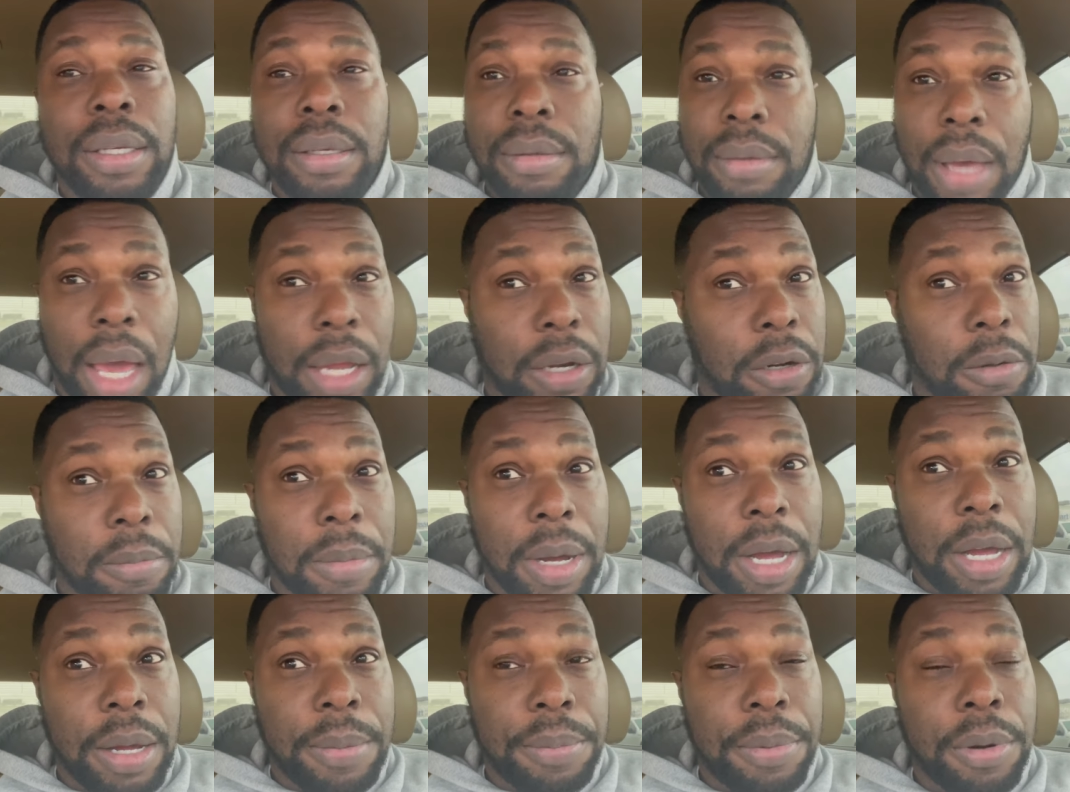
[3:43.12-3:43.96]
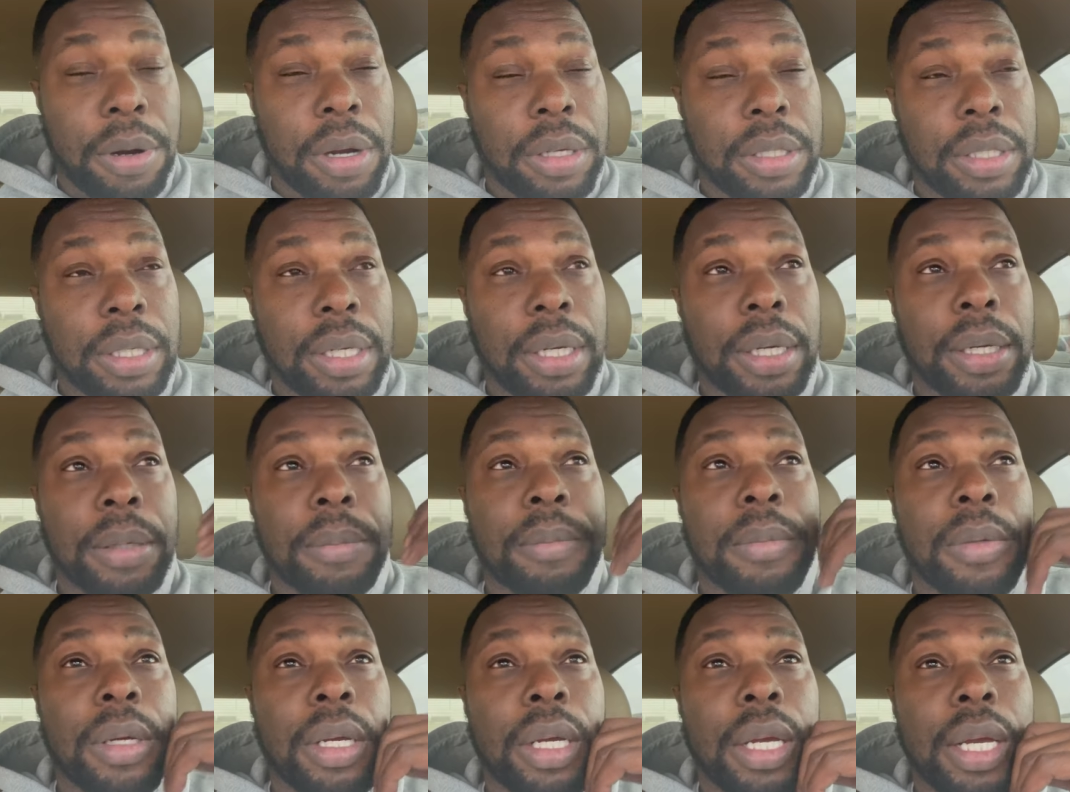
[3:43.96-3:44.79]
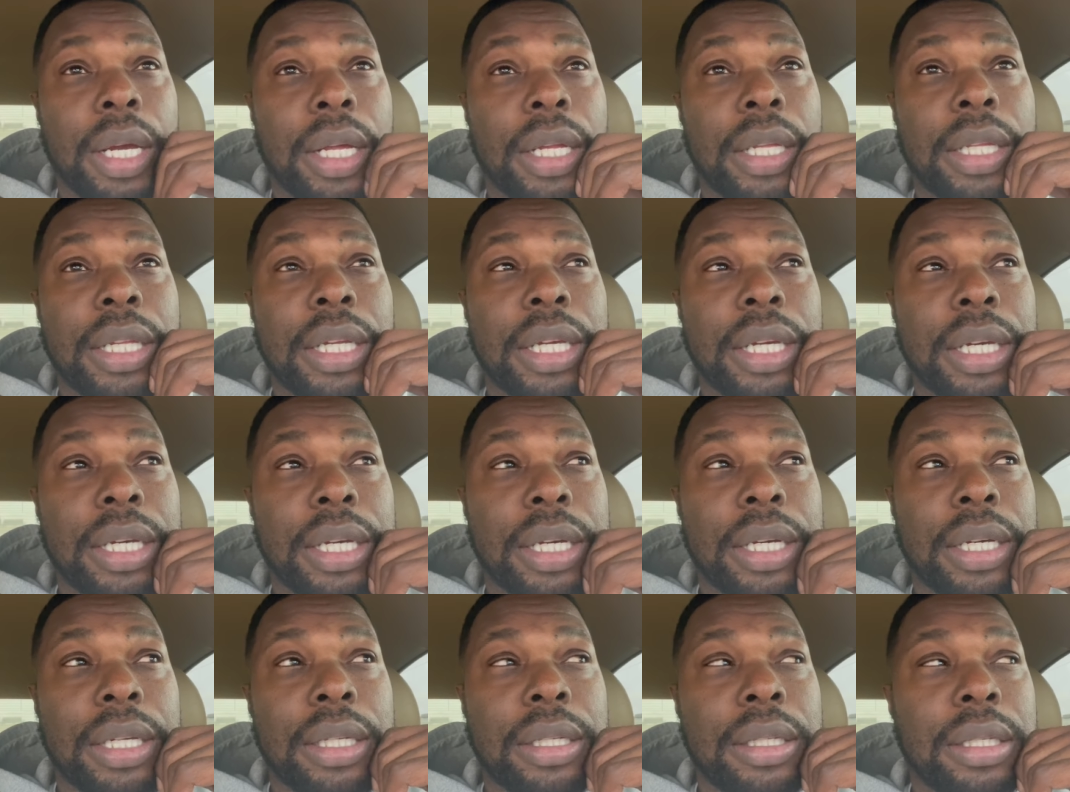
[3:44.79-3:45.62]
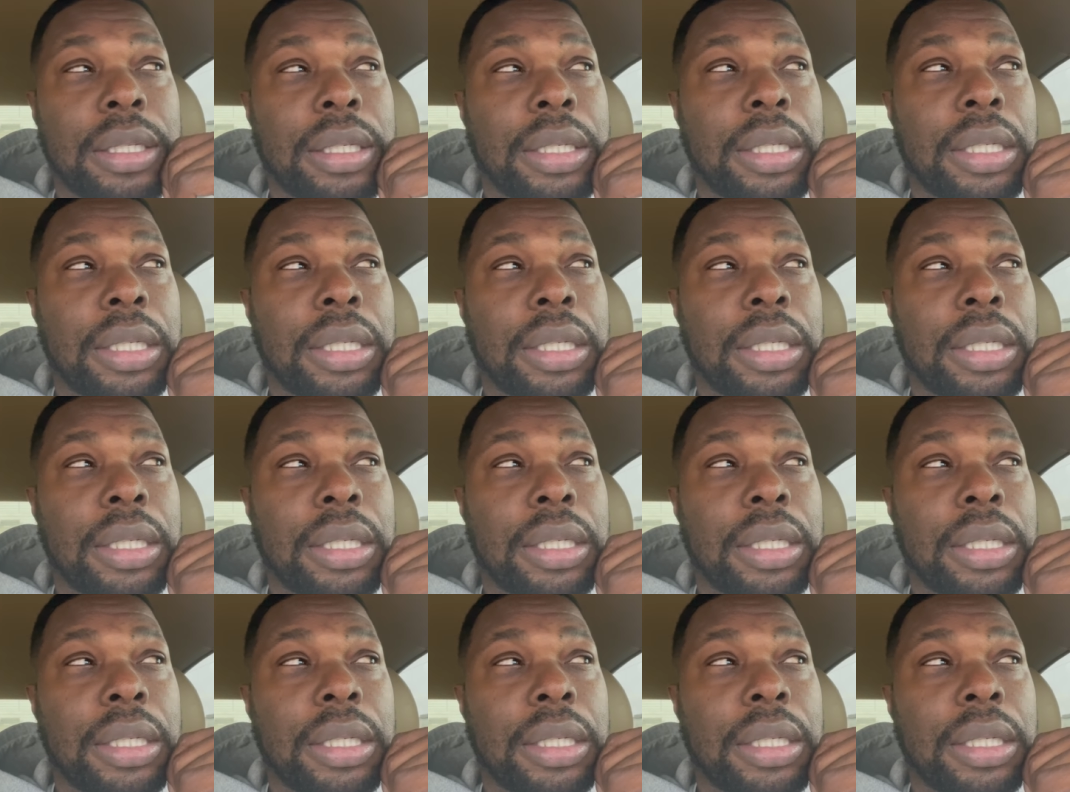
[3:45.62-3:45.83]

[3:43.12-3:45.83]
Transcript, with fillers: I don't mind part-time. And then,